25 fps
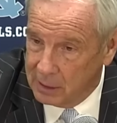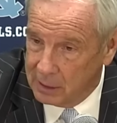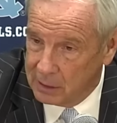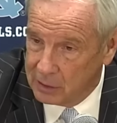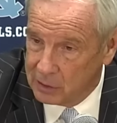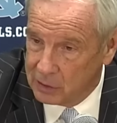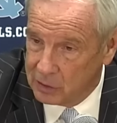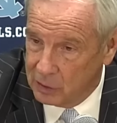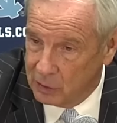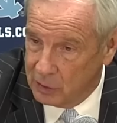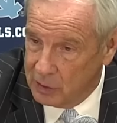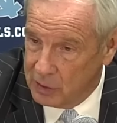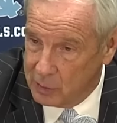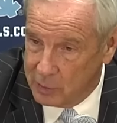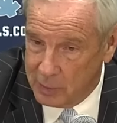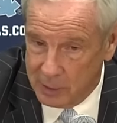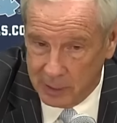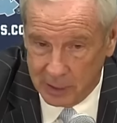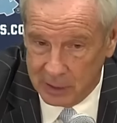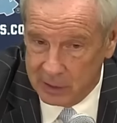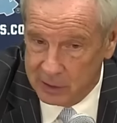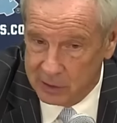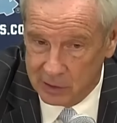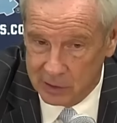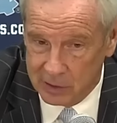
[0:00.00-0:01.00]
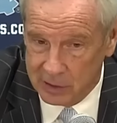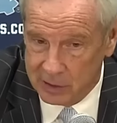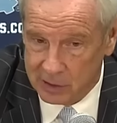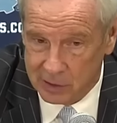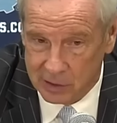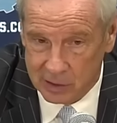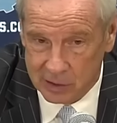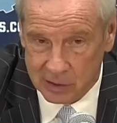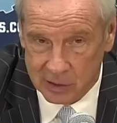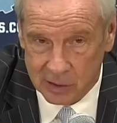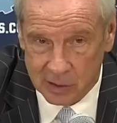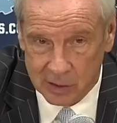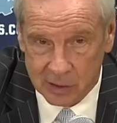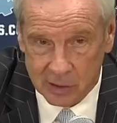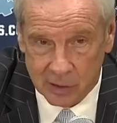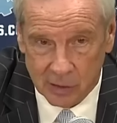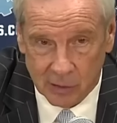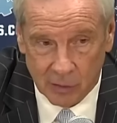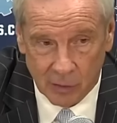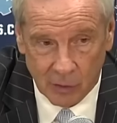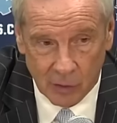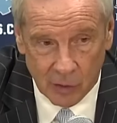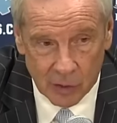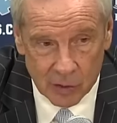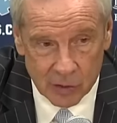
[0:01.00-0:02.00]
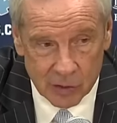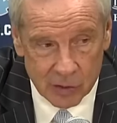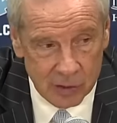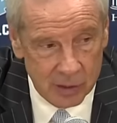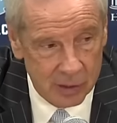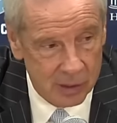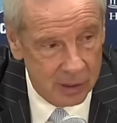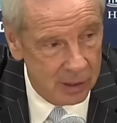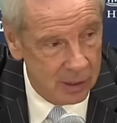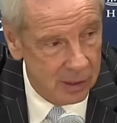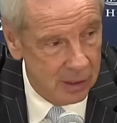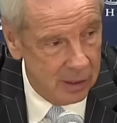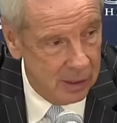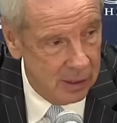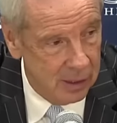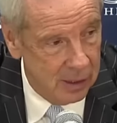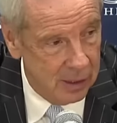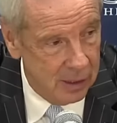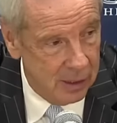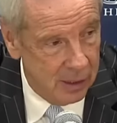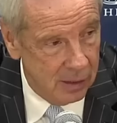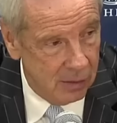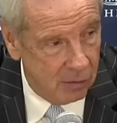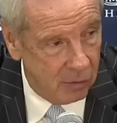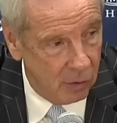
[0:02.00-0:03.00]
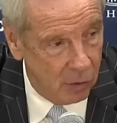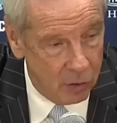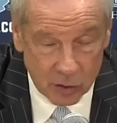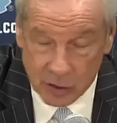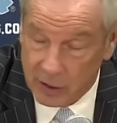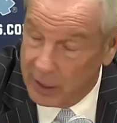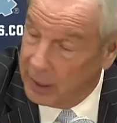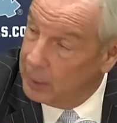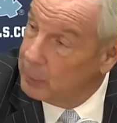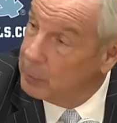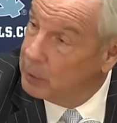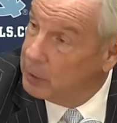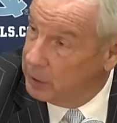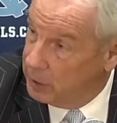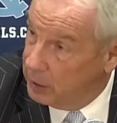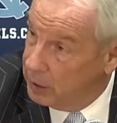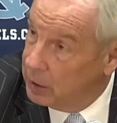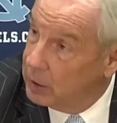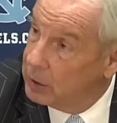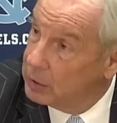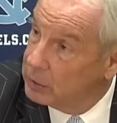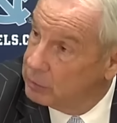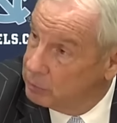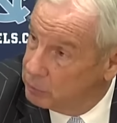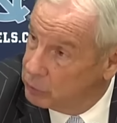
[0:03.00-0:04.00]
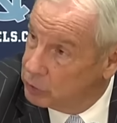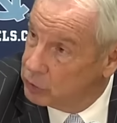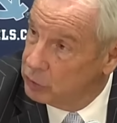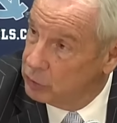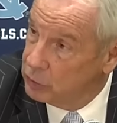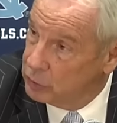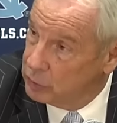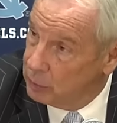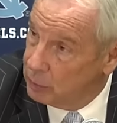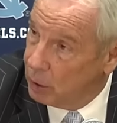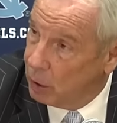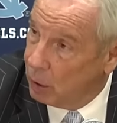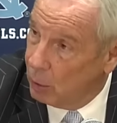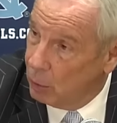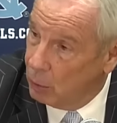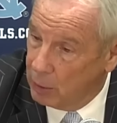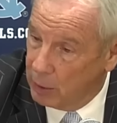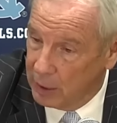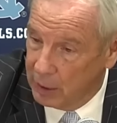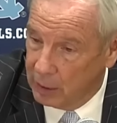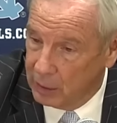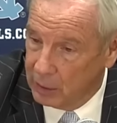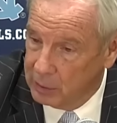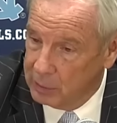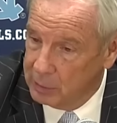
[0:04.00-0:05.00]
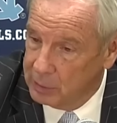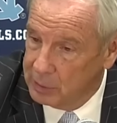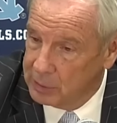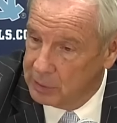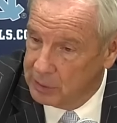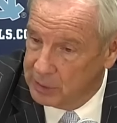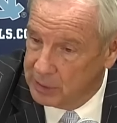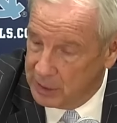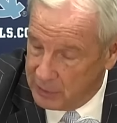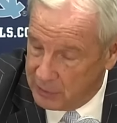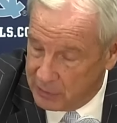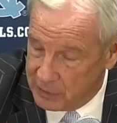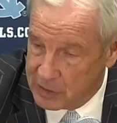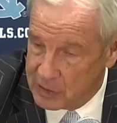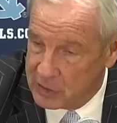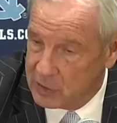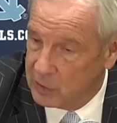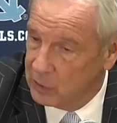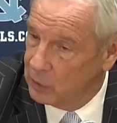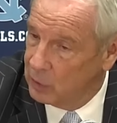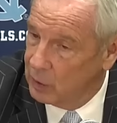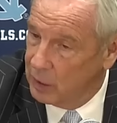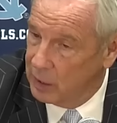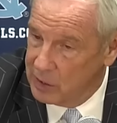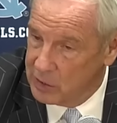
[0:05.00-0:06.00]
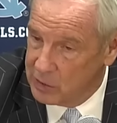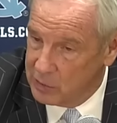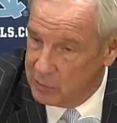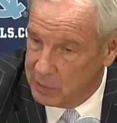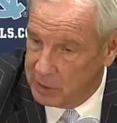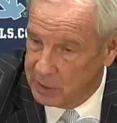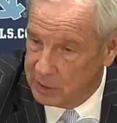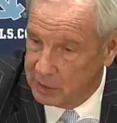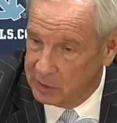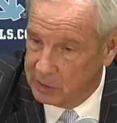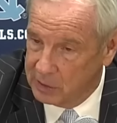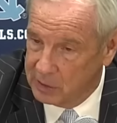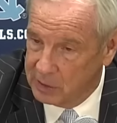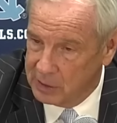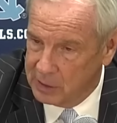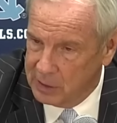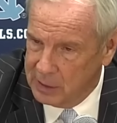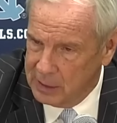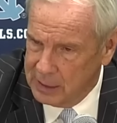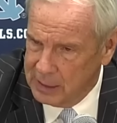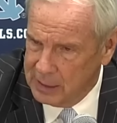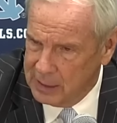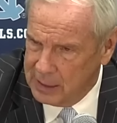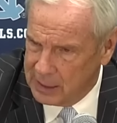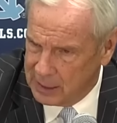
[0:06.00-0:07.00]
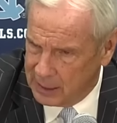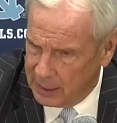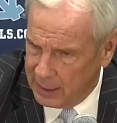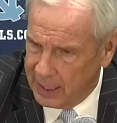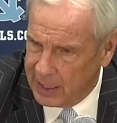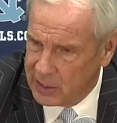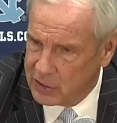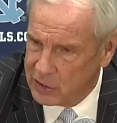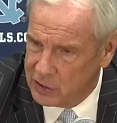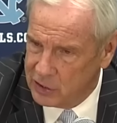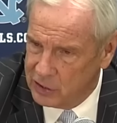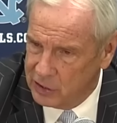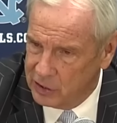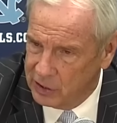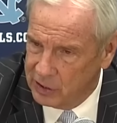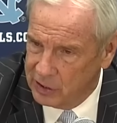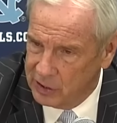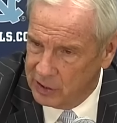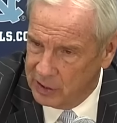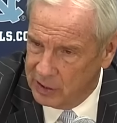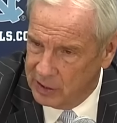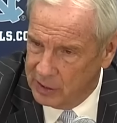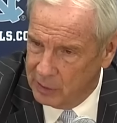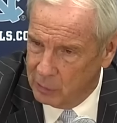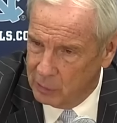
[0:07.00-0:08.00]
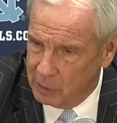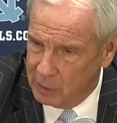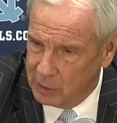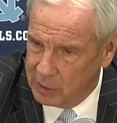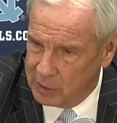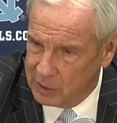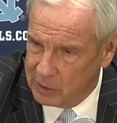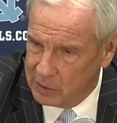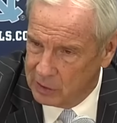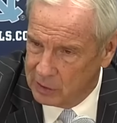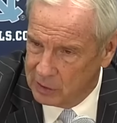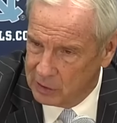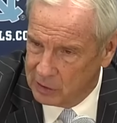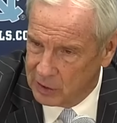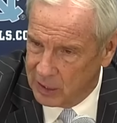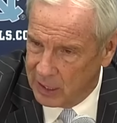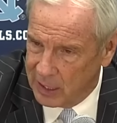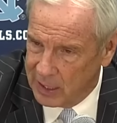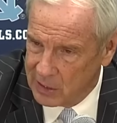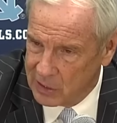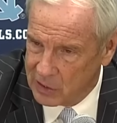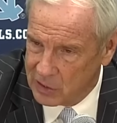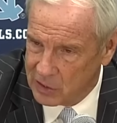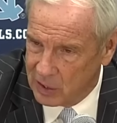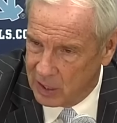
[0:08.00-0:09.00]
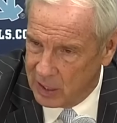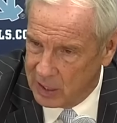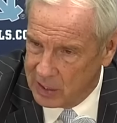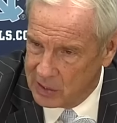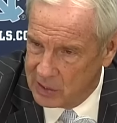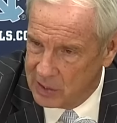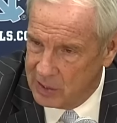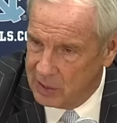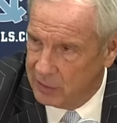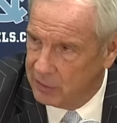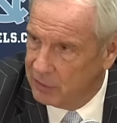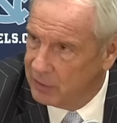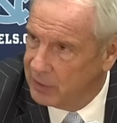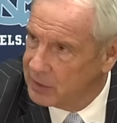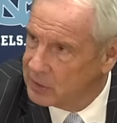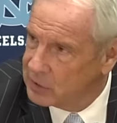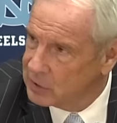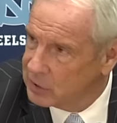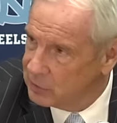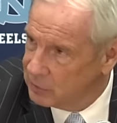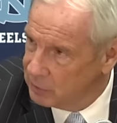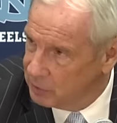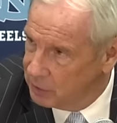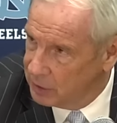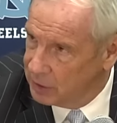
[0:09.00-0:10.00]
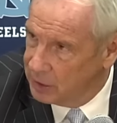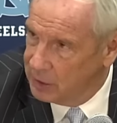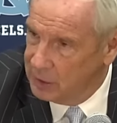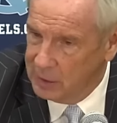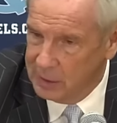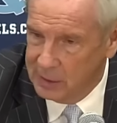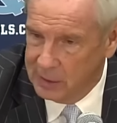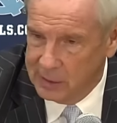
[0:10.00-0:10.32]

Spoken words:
so he's been consistent since the first game of the year, shooting the ball well. Defensive grades have been good. Last year, he really took giant strides defensively,